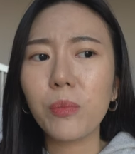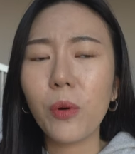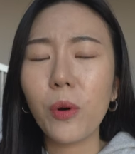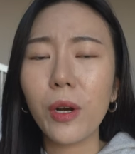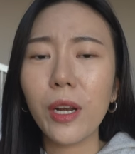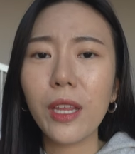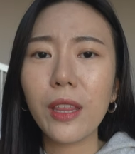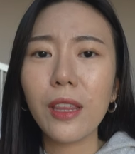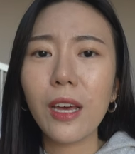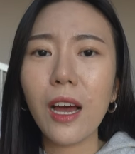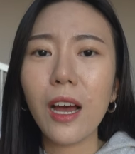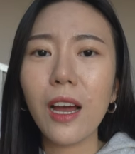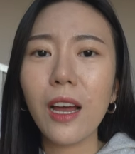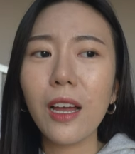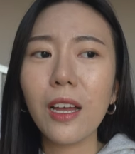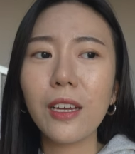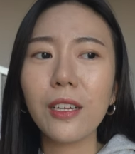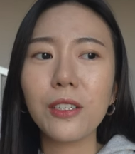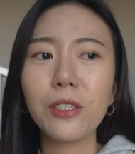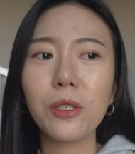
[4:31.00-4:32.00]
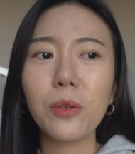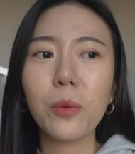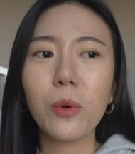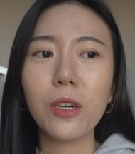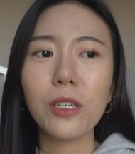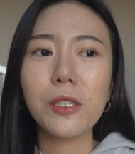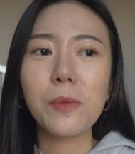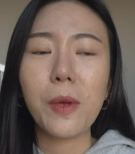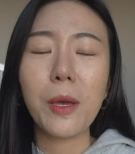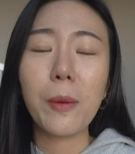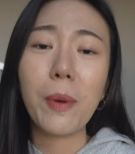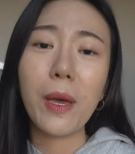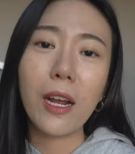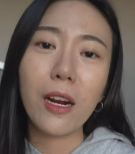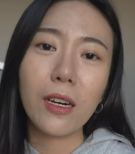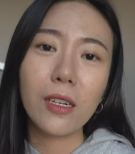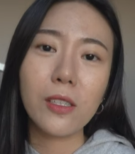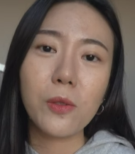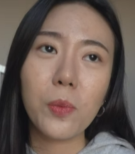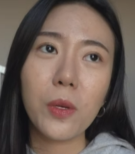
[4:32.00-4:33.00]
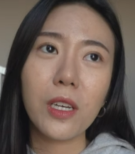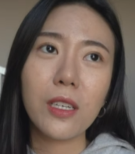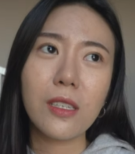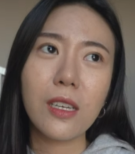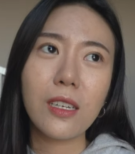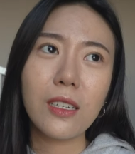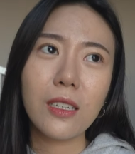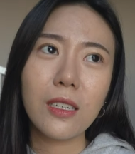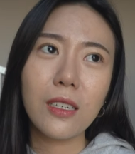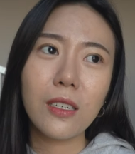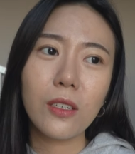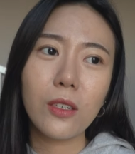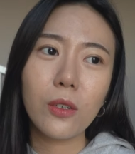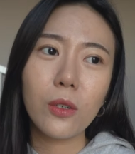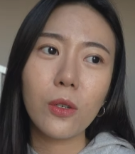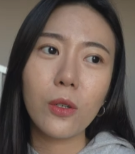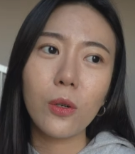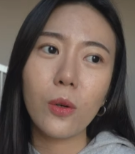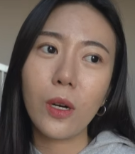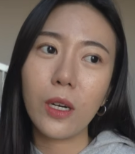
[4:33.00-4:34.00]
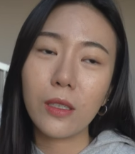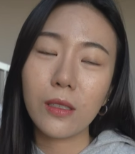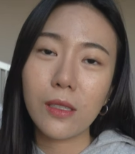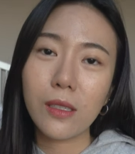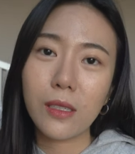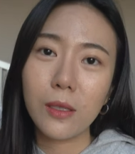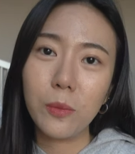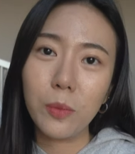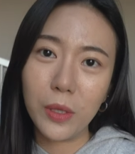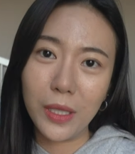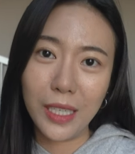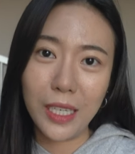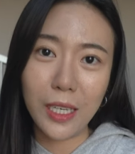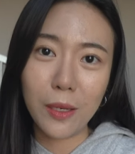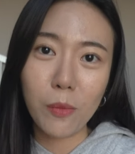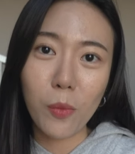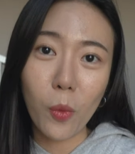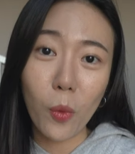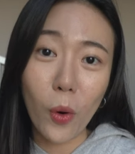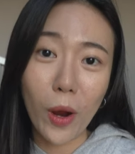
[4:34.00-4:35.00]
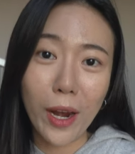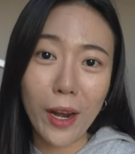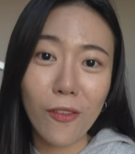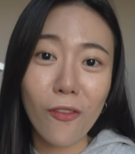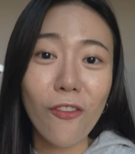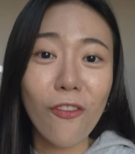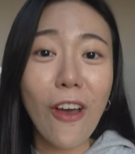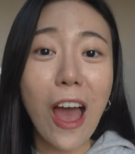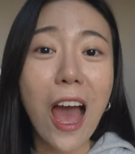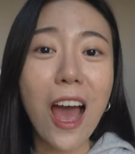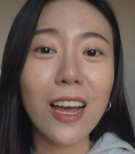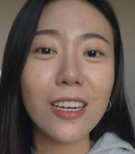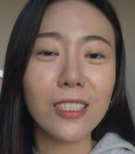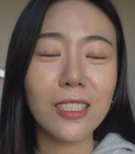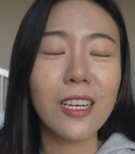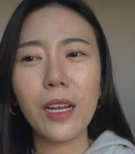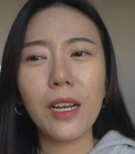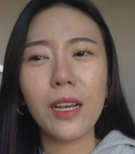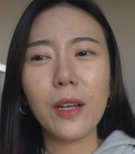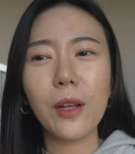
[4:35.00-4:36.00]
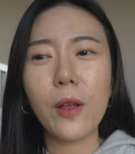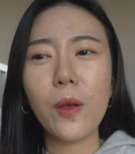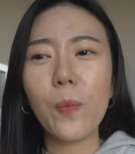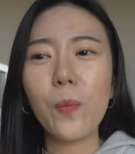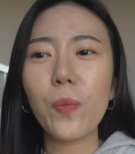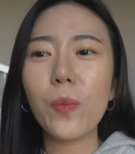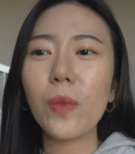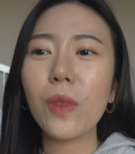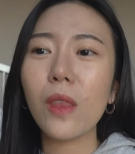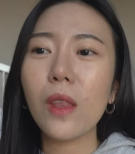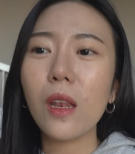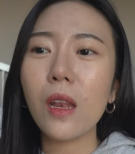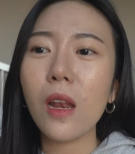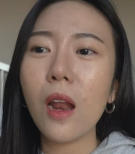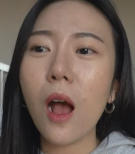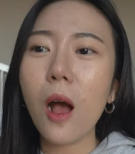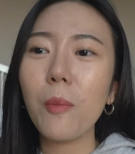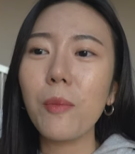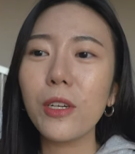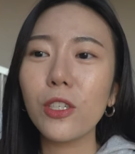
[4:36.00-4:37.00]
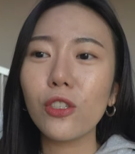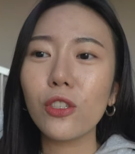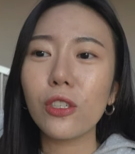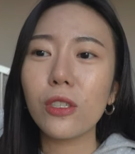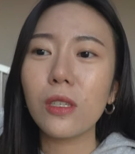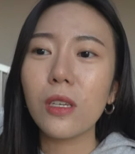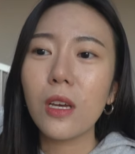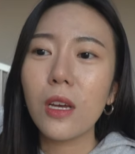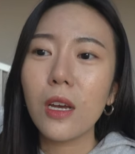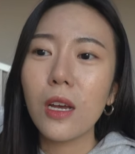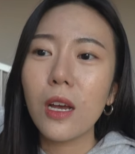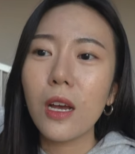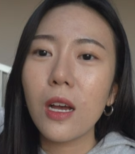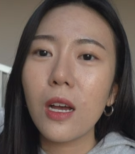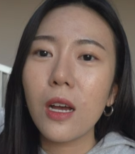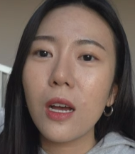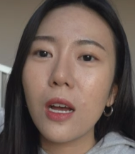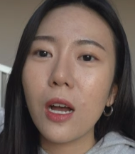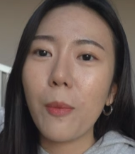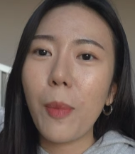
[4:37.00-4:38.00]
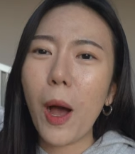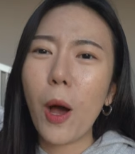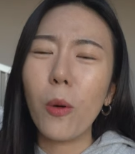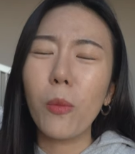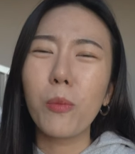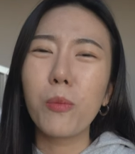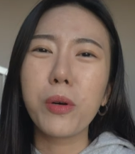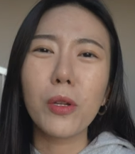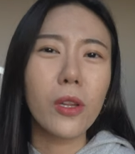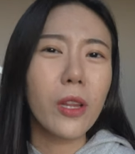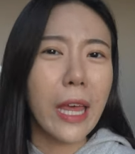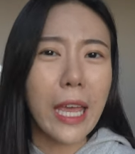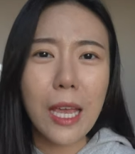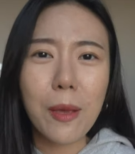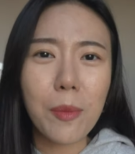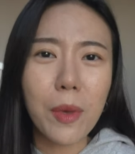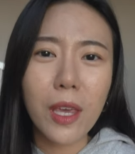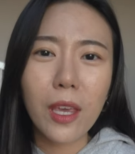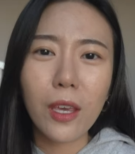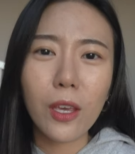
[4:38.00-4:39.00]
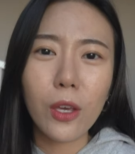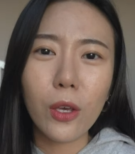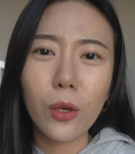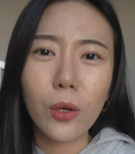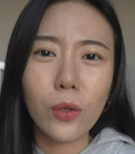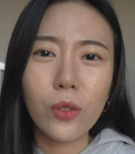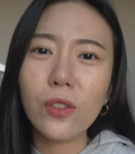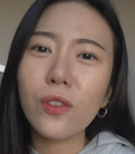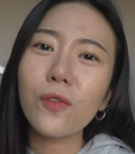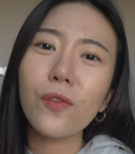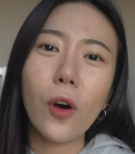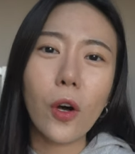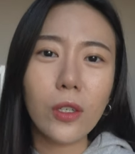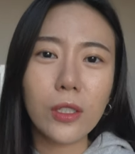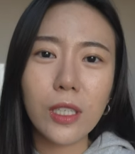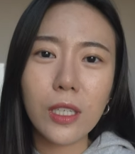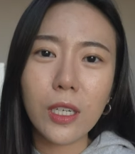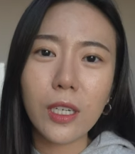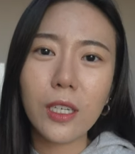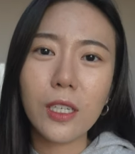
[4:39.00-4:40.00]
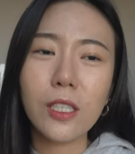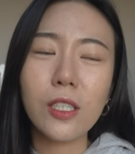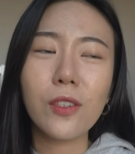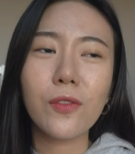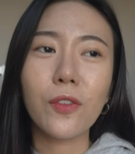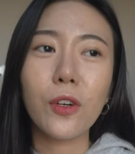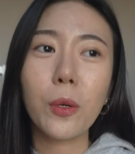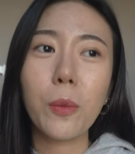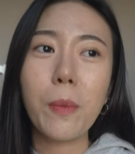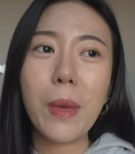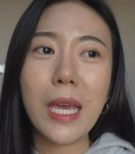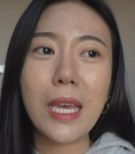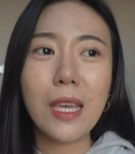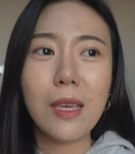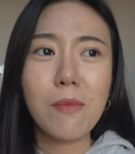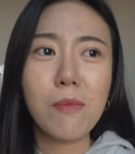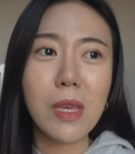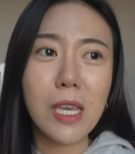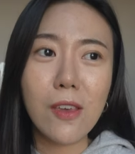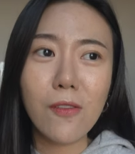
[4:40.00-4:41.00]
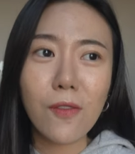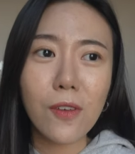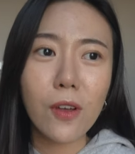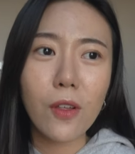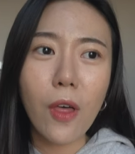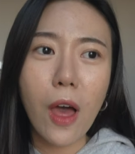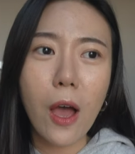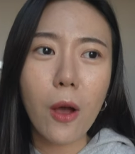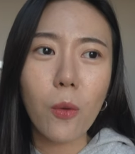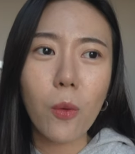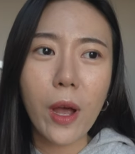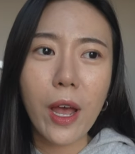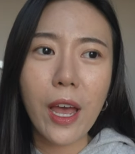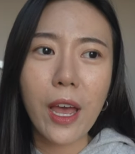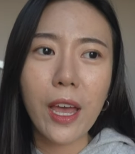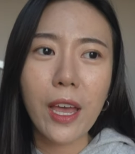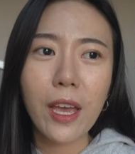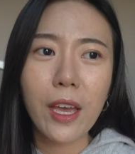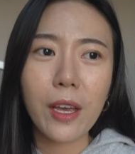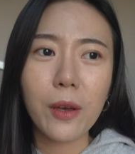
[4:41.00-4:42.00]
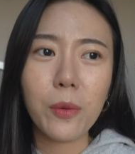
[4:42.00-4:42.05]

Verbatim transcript: pointed that towards my parents because I didn't know who else to blame, when in fact it, not much about blaming whose fault it is for making me feel that way.